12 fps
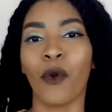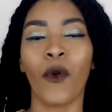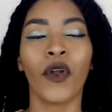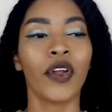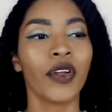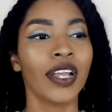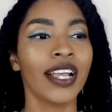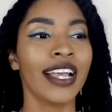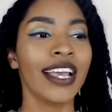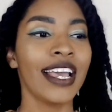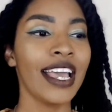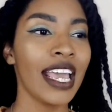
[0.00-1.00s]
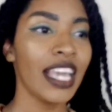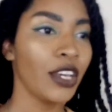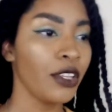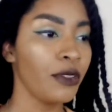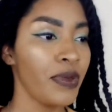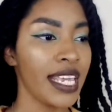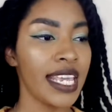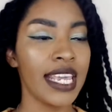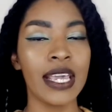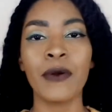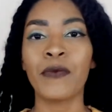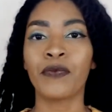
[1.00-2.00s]
or it could
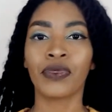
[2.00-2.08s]
be